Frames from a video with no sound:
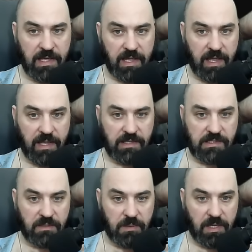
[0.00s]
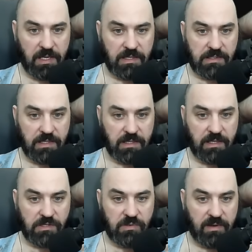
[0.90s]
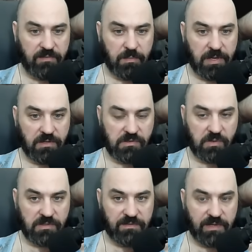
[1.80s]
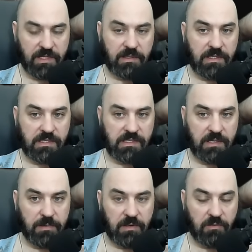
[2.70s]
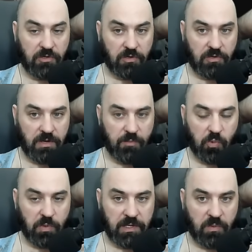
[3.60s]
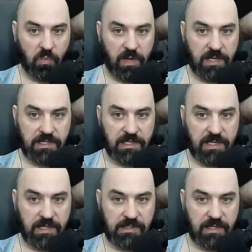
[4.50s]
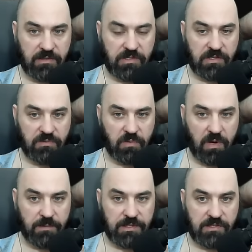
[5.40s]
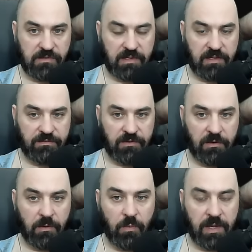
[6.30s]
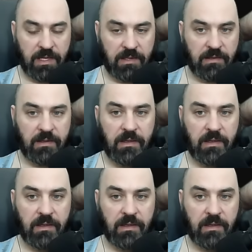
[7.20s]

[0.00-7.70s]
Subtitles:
and some int. Unless you have a better source of int, this is going to be your number one way to get that intelligence requirement that you need for Awakened